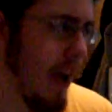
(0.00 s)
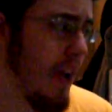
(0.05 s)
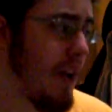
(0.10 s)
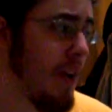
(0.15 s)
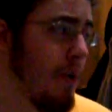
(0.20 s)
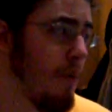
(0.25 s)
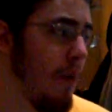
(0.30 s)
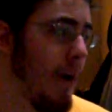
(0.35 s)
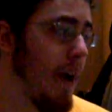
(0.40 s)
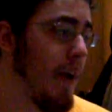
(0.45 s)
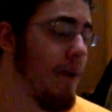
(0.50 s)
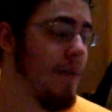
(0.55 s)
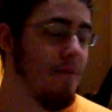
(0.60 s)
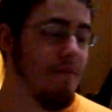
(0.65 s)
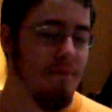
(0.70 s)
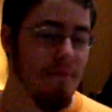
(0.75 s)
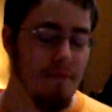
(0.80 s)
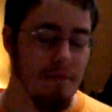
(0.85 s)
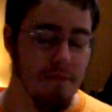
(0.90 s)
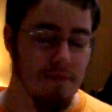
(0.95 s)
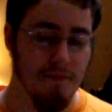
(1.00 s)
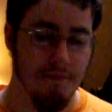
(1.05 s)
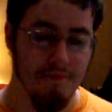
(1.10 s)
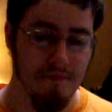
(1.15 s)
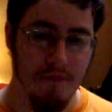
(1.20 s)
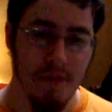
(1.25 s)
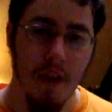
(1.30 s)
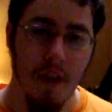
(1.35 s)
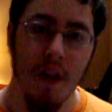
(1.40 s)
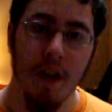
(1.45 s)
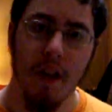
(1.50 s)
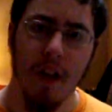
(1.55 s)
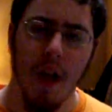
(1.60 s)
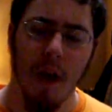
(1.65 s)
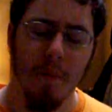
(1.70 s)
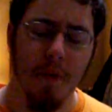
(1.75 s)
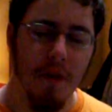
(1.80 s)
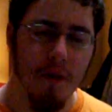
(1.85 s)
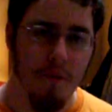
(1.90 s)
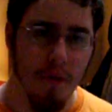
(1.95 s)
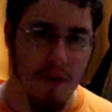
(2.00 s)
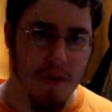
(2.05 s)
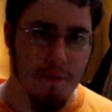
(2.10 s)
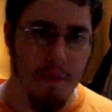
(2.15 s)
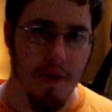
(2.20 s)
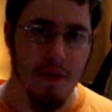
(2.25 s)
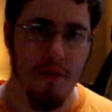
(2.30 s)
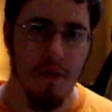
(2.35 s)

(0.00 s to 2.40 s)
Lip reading: Anyway, I'm gonna rest